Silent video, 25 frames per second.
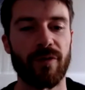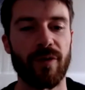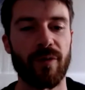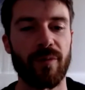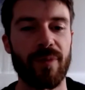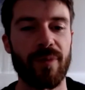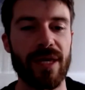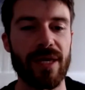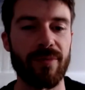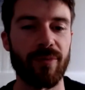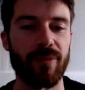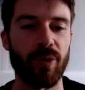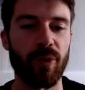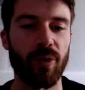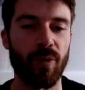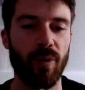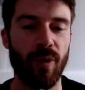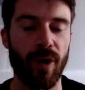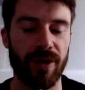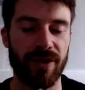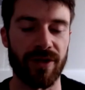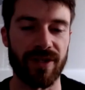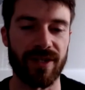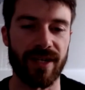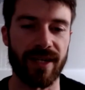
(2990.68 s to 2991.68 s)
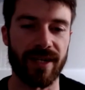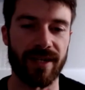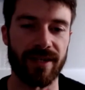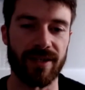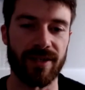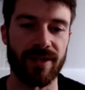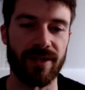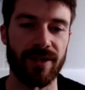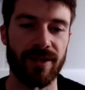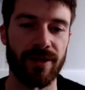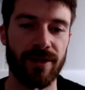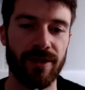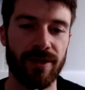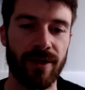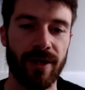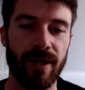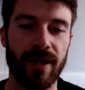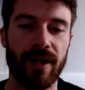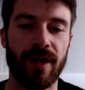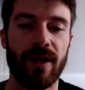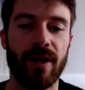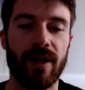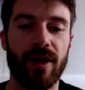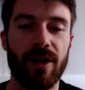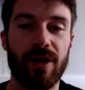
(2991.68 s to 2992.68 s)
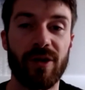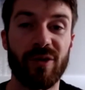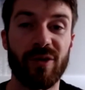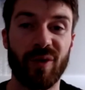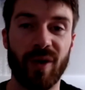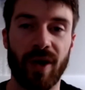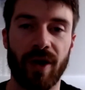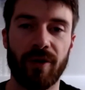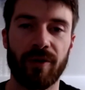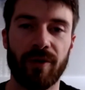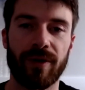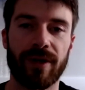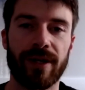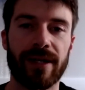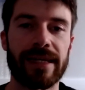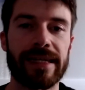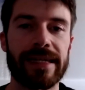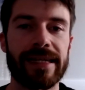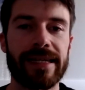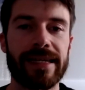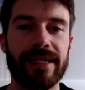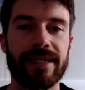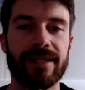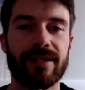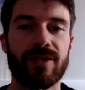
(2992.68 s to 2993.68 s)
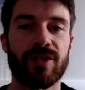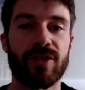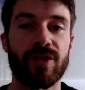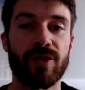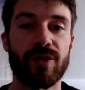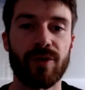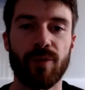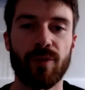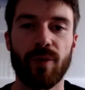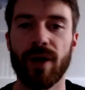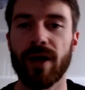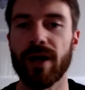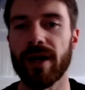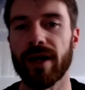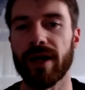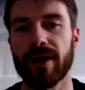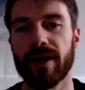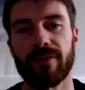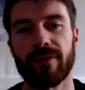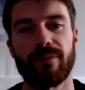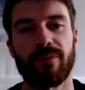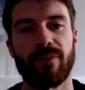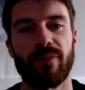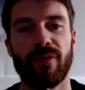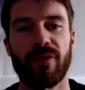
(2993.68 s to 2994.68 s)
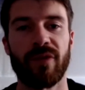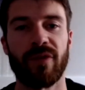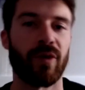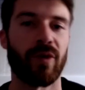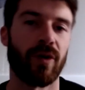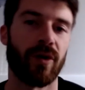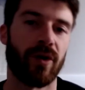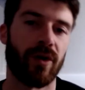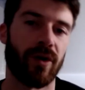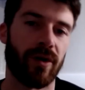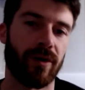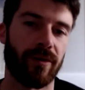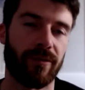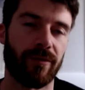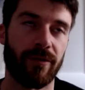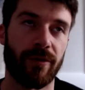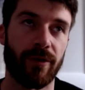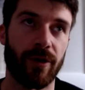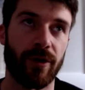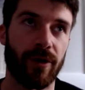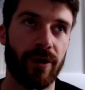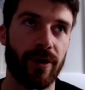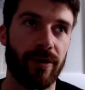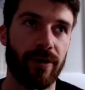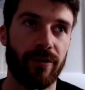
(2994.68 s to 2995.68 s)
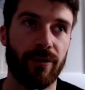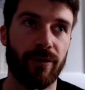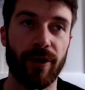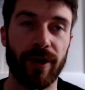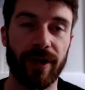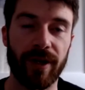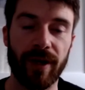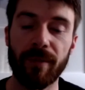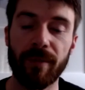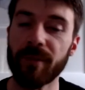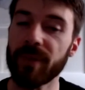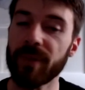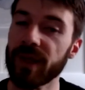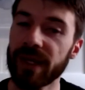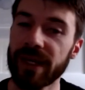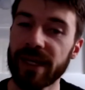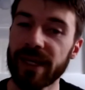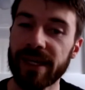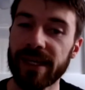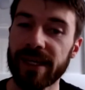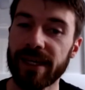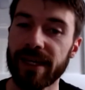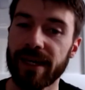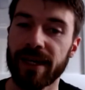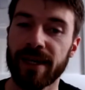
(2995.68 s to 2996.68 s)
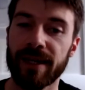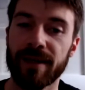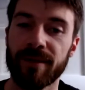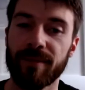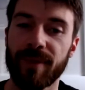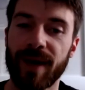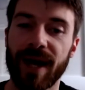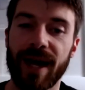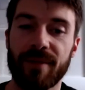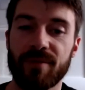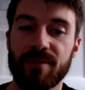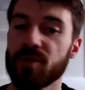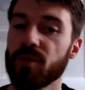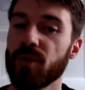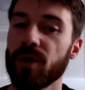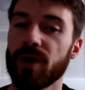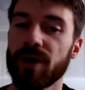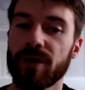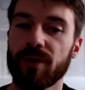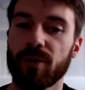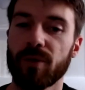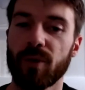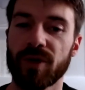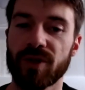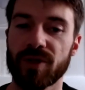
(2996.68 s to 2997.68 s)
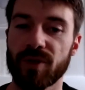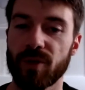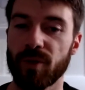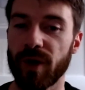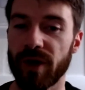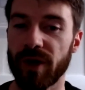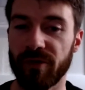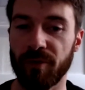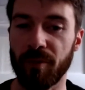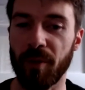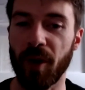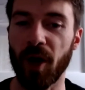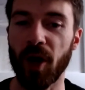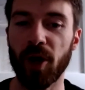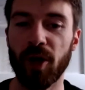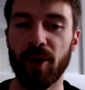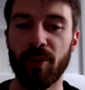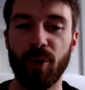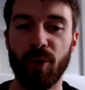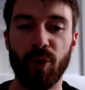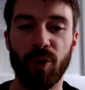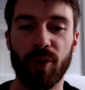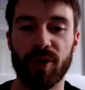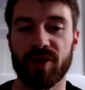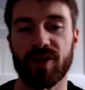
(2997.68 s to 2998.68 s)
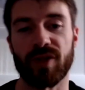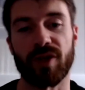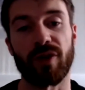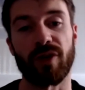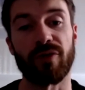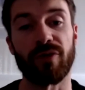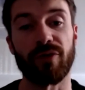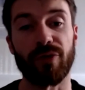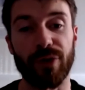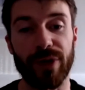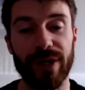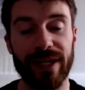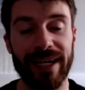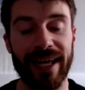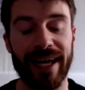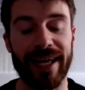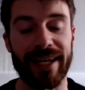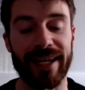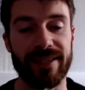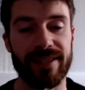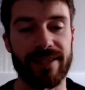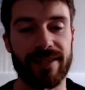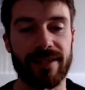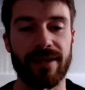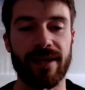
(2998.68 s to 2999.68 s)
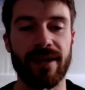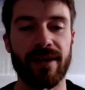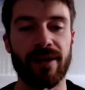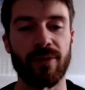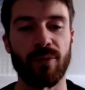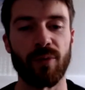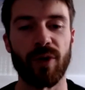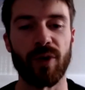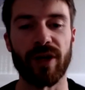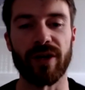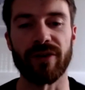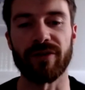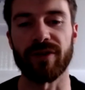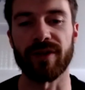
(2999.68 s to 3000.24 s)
people wanting to, who currently do work for a company and perhaps want to work from home or want to go freelance and work for